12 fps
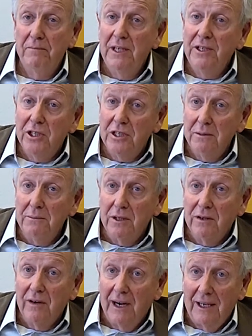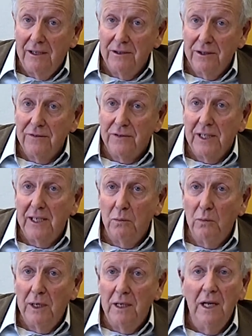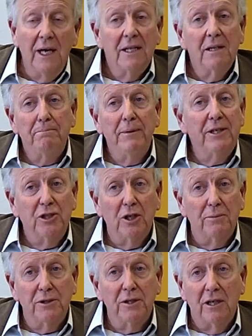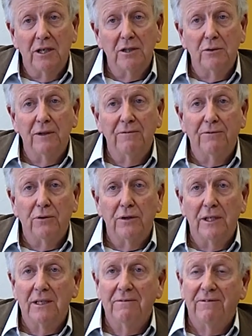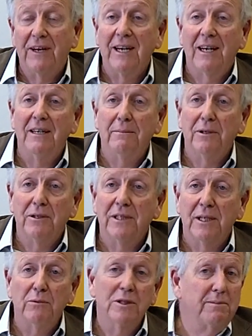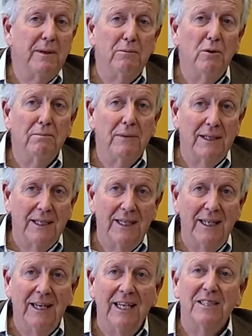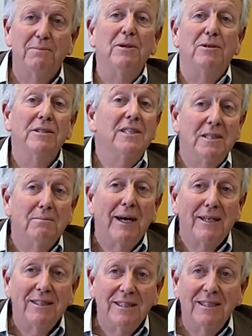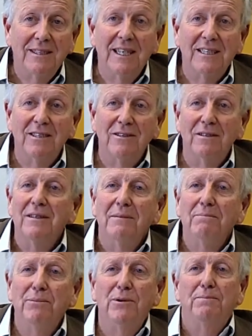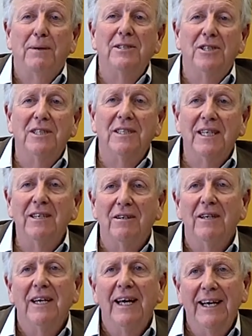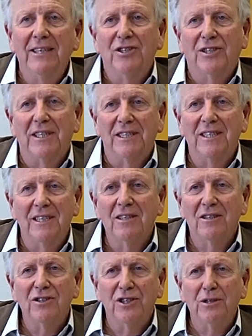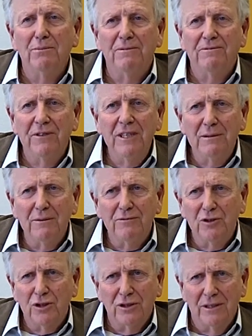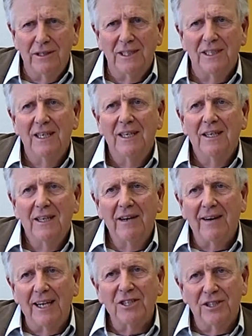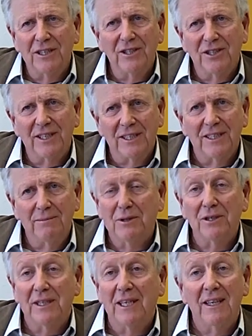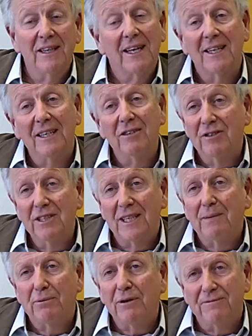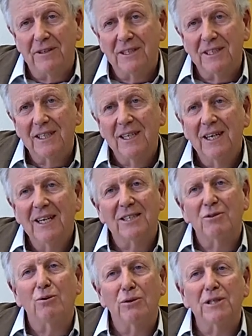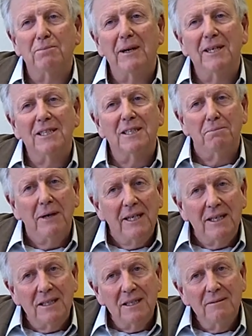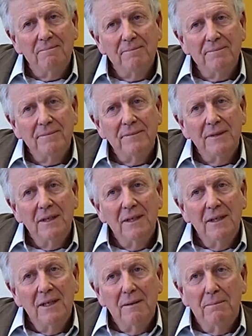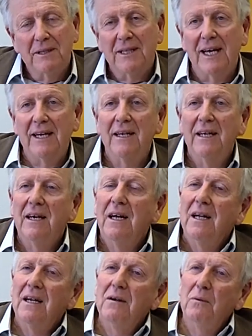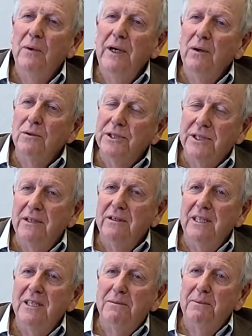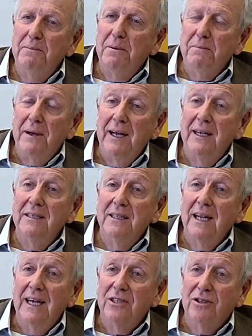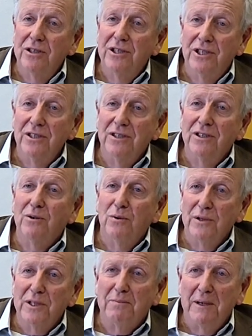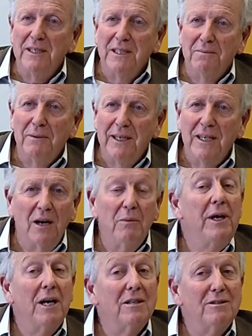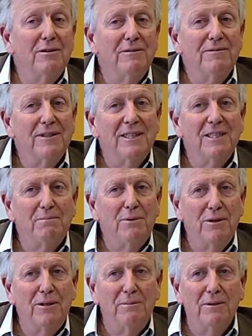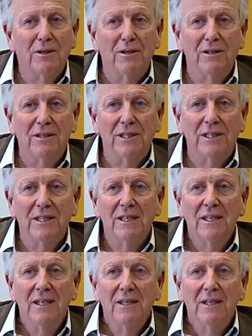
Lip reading: legitimate grounds of saying, well, the big shops are arguing for it, frankly, because they want to make more money. Let's be honest about it. Let's not pull punches. They're not interested in consumer freedom of choice. They're actually interested because they think they can increase their profits. Let's call a spade a spade. But then we also need to be prepared as Christians to call a spade a spade. Are we arguing for this purely because